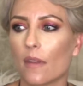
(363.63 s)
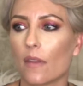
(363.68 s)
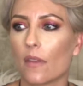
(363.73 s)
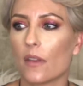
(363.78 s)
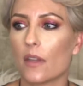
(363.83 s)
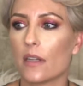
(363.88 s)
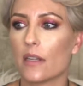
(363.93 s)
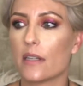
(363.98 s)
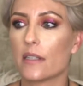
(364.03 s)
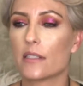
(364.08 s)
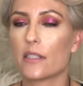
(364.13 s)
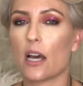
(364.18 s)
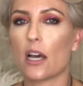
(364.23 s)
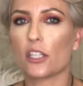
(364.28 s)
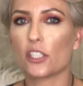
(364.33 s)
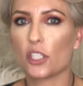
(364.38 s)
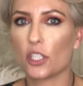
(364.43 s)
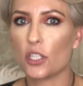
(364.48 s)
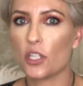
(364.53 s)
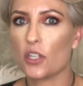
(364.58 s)
the
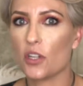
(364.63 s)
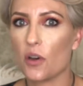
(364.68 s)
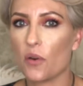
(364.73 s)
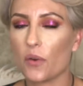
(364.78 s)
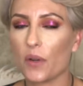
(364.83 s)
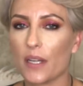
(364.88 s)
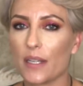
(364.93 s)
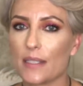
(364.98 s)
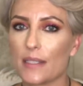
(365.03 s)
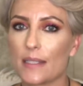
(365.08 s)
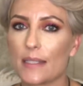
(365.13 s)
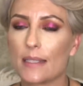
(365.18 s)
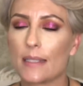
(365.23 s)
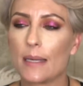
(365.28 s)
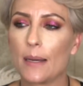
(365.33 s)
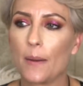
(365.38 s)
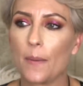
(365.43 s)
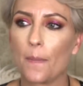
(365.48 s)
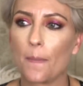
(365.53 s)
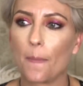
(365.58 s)
Natasha Denonas
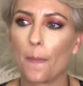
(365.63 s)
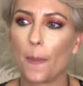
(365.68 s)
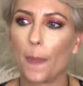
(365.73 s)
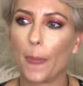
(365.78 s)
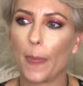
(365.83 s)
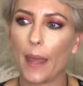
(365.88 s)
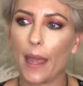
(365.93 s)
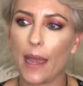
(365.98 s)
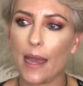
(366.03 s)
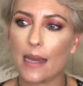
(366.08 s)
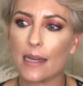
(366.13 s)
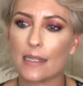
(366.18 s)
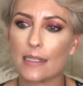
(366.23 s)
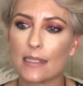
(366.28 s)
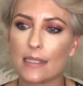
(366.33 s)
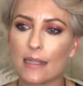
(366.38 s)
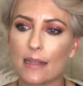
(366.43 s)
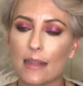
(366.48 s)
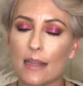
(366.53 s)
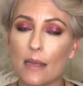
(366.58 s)

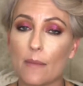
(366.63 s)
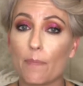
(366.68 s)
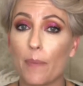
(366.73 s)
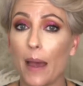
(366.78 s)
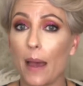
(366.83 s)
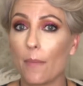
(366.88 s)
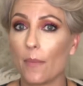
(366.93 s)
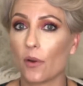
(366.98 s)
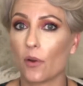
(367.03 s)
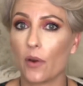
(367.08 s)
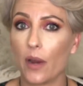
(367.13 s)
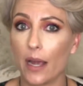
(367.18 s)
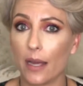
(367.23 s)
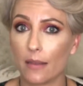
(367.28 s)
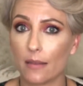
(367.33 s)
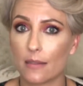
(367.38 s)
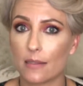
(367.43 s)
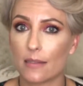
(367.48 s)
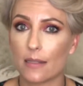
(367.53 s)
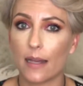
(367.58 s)
and the Pat
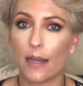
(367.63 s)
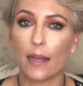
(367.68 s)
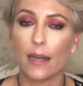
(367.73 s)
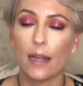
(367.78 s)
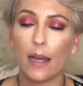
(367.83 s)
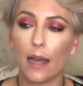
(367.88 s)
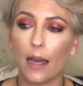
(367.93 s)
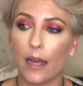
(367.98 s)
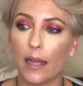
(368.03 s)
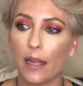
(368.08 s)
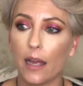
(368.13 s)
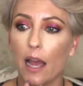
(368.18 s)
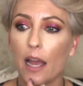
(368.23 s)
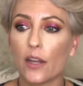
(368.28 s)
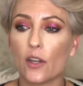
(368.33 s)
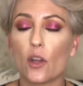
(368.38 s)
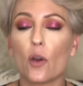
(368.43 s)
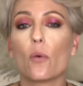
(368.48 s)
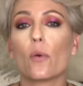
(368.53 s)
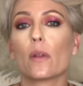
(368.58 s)
McGraths. And I, I
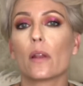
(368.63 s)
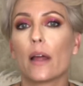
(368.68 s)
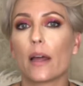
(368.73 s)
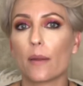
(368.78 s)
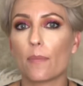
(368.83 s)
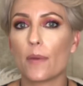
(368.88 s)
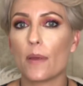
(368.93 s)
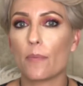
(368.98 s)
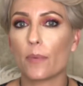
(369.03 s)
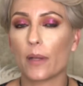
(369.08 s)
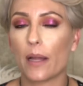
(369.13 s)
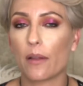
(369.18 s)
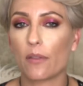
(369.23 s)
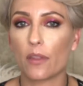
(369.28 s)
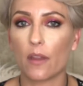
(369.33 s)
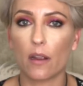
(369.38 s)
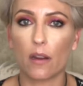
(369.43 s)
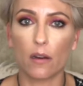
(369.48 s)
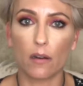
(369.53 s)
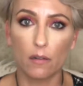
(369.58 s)
know a lot of people
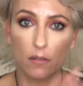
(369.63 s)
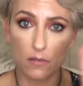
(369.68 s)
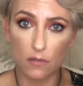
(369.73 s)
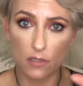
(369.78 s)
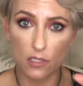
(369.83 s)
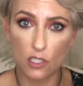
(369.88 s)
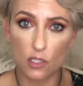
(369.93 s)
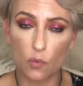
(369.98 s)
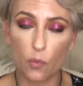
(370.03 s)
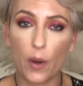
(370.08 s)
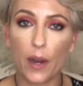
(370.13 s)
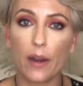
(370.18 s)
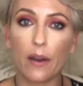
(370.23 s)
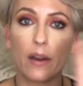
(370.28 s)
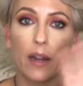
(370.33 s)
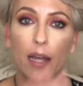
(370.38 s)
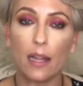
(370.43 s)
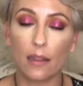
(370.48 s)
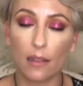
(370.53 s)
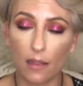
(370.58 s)
out there
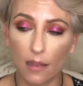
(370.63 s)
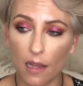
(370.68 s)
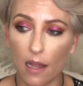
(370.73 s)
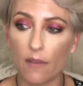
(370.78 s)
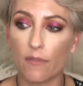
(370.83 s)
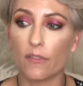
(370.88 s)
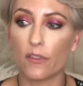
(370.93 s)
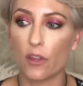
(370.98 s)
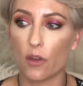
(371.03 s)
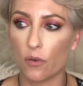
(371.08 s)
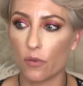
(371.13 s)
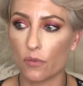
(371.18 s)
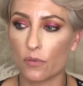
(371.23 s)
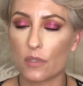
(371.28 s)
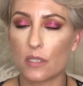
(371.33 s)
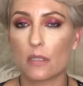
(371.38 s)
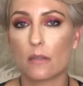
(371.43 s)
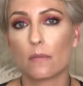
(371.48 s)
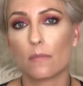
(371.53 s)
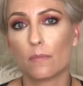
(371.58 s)
swear and love
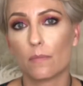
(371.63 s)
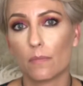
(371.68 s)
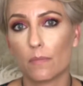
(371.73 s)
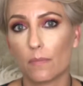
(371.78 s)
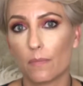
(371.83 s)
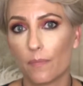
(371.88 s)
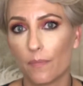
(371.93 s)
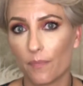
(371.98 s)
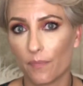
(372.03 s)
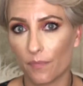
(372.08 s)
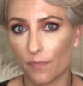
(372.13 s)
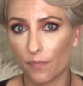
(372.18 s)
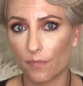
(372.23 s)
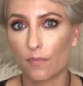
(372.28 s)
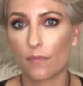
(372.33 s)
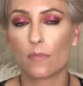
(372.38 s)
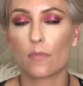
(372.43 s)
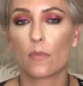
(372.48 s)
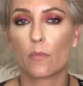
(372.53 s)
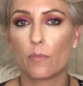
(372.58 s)
those
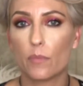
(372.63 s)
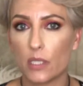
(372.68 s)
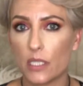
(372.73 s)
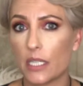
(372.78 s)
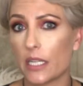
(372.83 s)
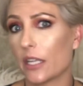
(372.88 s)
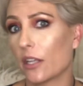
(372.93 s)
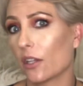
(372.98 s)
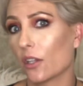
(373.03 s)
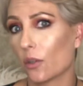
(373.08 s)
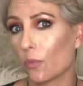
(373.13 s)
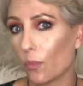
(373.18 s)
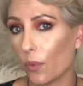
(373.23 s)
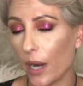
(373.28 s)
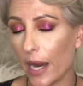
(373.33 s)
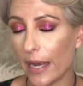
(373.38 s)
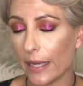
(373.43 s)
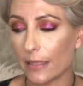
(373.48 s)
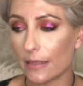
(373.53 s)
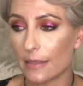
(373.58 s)
particular
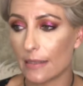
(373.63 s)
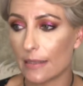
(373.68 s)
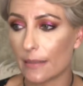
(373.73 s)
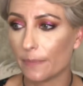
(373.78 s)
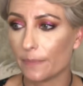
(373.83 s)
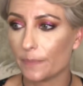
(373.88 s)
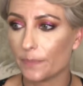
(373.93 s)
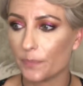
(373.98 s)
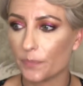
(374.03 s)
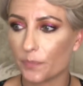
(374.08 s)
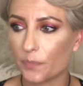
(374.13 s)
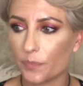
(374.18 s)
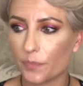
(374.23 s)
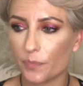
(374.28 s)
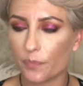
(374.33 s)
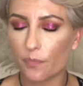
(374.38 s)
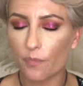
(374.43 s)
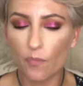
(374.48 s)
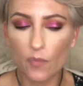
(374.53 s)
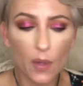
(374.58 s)
brands.
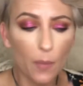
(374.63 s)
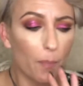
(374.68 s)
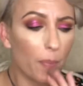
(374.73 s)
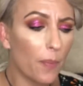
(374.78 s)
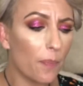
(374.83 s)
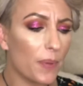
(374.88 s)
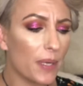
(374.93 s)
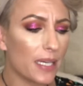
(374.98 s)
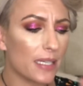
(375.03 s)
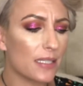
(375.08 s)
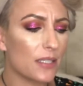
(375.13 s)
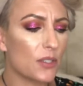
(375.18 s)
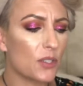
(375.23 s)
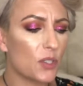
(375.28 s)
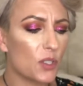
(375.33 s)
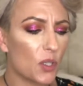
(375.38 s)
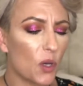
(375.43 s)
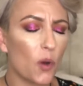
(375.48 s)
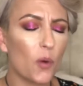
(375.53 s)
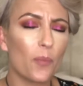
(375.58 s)
But because
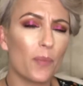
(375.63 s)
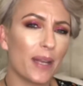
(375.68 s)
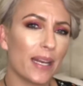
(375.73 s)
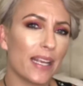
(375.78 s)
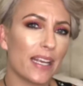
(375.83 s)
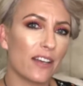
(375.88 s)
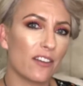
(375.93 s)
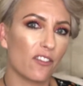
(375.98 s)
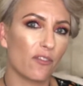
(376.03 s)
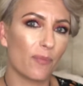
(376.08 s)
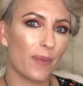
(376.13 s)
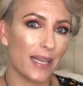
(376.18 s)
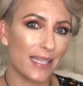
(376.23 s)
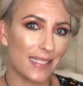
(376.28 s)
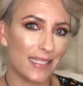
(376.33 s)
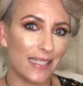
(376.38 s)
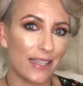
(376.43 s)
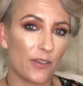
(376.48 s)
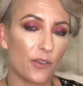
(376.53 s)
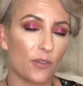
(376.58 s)
so many of my
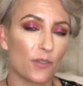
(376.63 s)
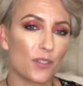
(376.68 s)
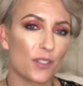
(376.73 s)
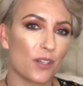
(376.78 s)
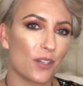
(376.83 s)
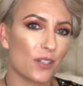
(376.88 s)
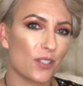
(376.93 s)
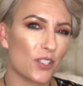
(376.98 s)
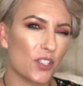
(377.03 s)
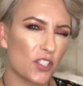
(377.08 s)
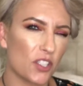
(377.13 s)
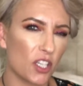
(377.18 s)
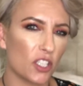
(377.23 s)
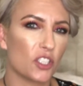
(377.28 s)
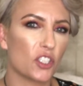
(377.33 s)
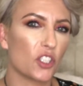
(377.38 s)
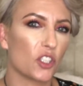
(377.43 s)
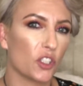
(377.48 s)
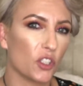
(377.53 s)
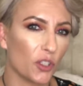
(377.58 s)
singles are
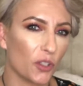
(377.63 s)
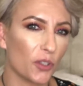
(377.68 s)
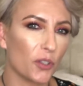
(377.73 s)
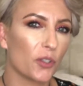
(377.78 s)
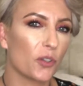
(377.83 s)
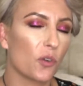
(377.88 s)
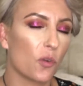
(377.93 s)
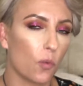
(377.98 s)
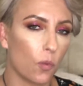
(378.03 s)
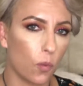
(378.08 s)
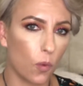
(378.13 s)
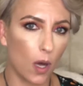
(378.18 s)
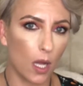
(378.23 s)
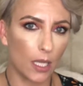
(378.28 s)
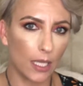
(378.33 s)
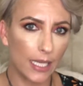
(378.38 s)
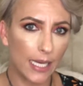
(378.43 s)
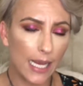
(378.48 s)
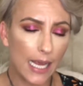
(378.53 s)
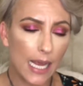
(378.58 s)
such good
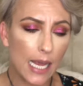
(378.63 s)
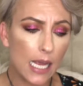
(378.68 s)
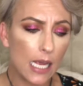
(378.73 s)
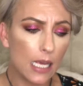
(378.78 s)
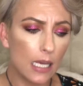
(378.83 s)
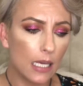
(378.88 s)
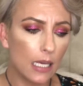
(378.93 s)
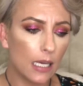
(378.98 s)
quality,